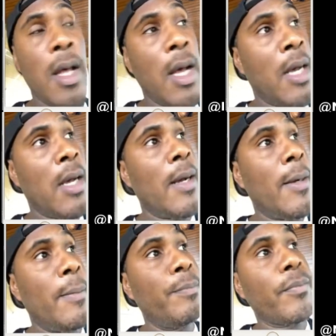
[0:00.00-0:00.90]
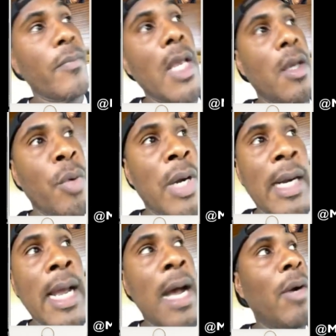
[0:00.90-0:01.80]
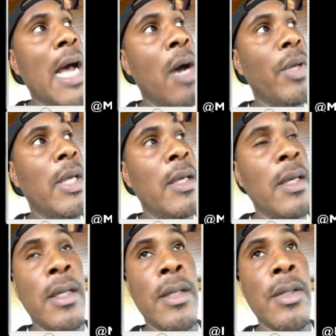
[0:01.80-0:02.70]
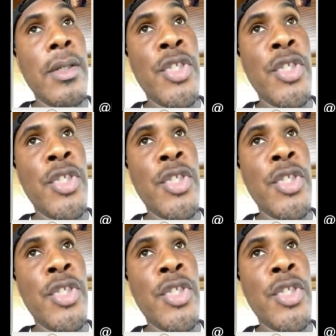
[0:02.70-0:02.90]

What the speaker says: um, with an account out in